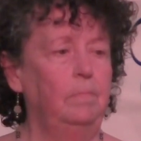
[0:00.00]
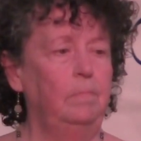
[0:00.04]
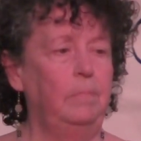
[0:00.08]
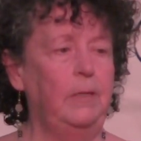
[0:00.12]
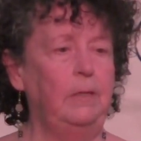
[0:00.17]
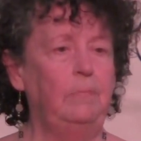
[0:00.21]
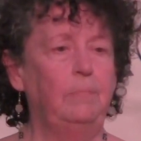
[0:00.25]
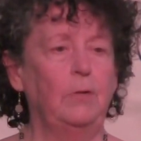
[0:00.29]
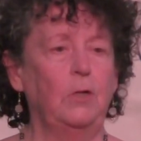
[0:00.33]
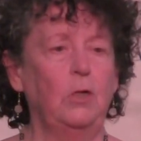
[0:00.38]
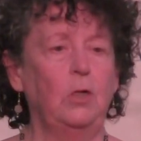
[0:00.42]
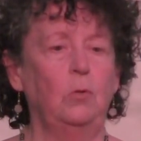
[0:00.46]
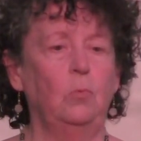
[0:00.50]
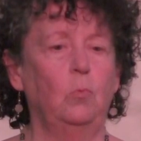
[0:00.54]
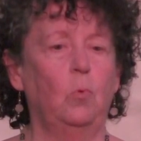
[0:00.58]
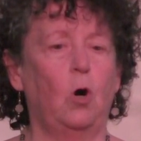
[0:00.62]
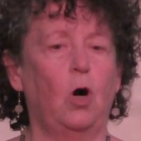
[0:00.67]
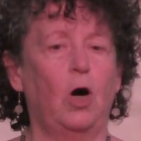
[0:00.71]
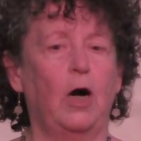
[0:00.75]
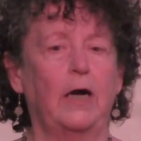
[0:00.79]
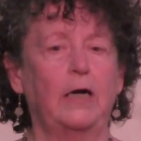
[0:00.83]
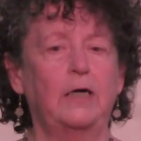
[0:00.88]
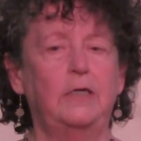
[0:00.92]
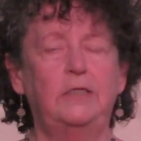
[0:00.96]
People
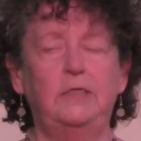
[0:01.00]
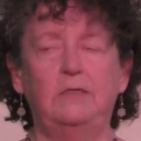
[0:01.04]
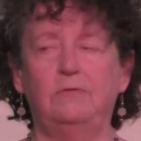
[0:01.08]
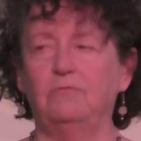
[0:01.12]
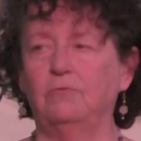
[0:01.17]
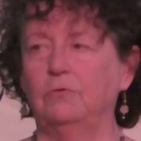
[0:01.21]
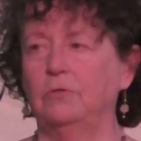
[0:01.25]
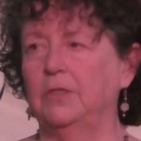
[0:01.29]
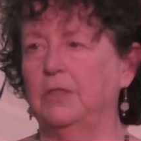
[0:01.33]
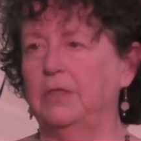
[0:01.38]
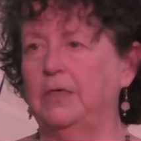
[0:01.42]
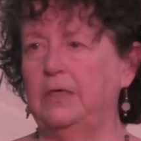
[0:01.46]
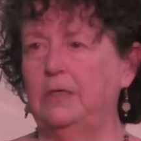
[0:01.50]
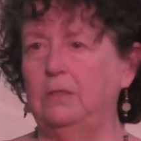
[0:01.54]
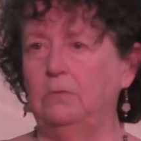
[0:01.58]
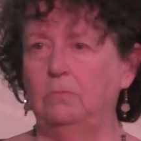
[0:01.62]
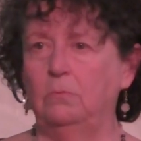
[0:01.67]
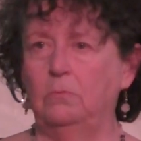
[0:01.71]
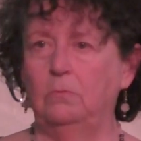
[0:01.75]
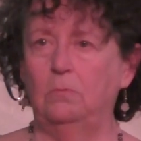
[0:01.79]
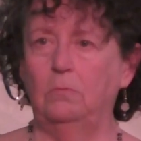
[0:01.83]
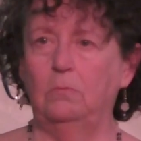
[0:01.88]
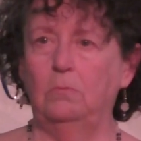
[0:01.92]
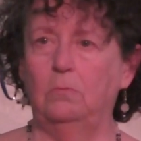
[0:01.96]
walk differently
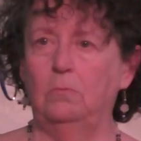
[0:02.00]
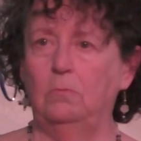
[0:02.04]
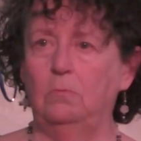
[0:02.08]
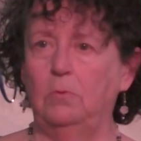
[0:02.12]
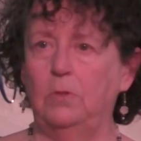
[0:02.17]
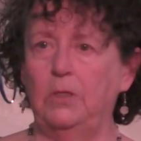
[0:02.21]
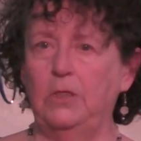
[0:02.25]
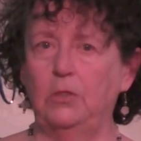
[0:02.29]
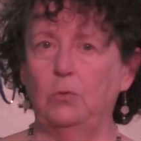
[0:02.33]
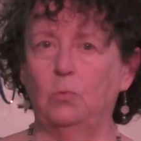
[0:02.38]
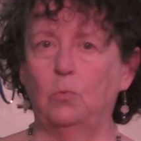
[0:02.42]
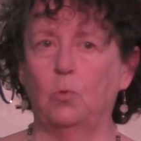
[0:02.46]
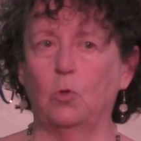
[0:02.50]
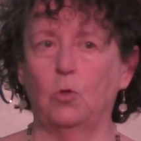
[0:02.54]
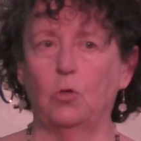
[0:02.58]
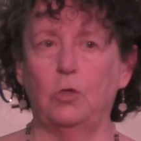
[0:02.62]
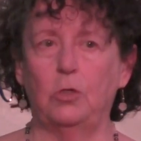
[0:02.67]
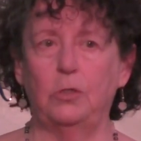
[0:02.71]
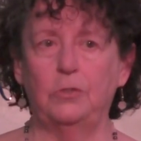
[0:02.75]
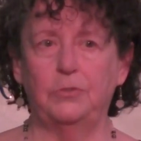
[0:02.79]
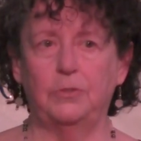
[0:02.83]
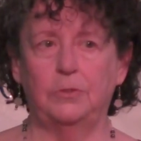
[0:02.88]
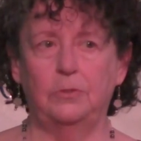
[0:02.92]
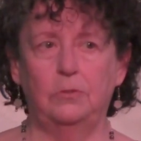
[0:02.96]
in the
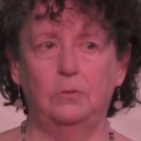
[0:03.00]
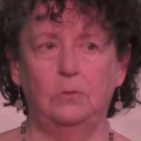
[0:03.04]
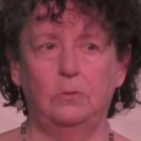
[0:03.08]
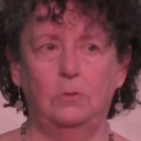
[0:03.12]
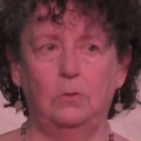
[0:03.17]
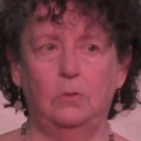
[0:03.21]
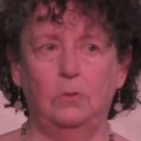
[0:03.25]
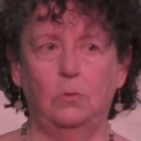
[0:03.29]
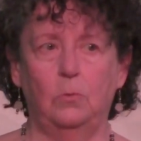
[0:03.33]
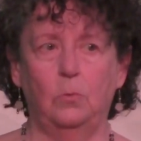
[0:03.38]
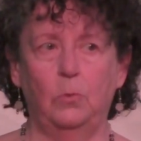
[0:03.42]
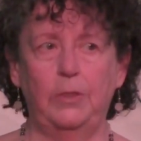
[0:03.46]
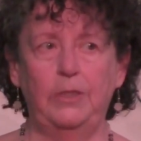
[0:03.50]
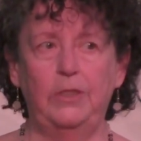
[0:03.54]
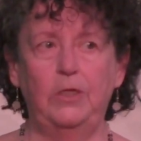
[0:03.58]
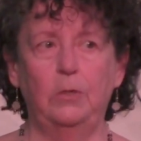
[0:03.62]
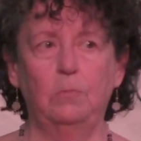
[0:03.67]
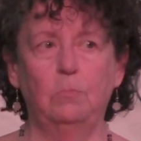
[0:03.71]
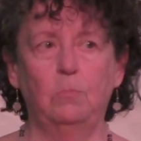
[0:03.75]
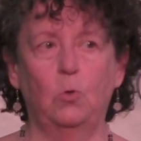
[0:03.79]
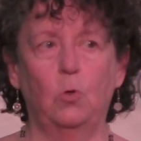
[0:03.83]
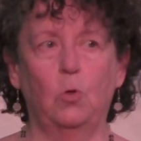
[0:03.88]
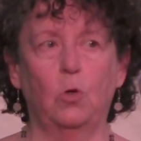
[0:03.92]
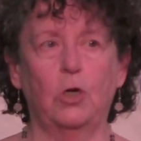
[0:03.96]
world when
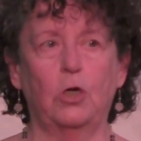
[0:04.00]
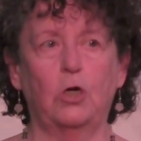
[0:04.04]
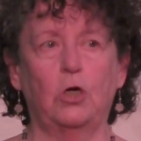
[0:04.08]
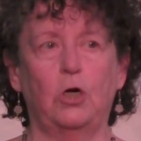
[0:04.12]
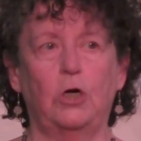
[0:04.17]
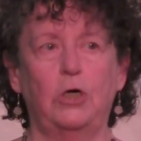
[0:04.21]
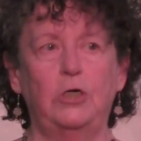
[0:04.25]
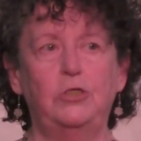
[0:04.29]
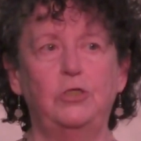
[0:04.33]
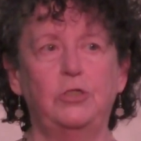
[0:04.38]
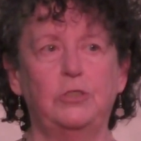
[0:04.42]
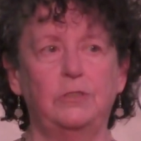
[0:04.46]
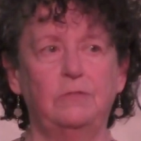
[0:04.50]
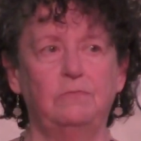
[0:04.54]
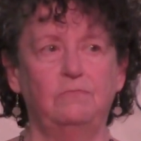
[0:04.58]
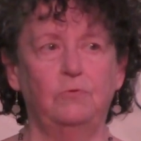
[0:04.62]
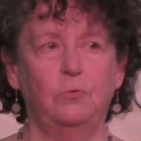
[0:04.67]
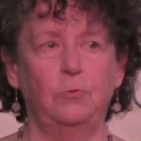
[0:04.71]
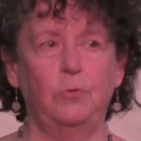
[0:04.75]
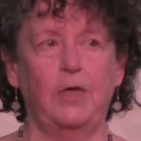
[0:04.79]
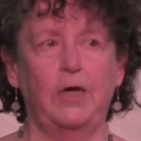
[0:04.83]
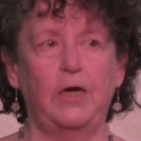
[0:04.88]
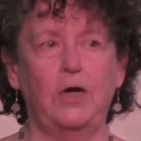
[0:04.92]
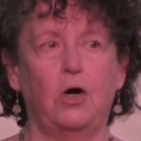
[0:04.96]
they're more conscious of
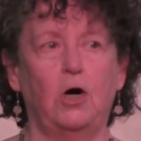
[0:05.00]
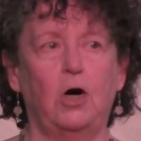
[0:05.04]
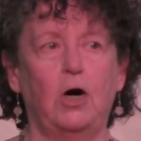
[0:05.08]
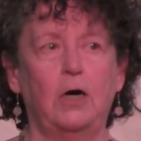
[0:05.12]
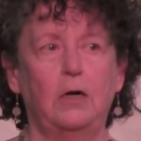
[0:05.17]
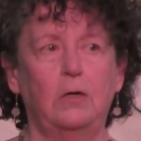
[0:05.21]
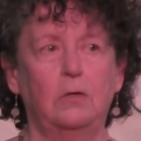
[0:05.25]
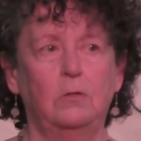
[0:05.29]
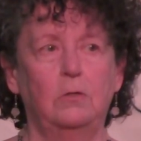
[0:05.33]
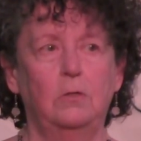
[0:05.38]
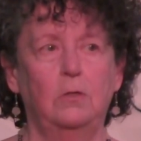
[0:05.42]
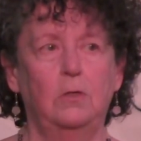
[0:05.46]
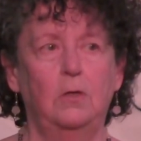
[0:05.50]
who they are.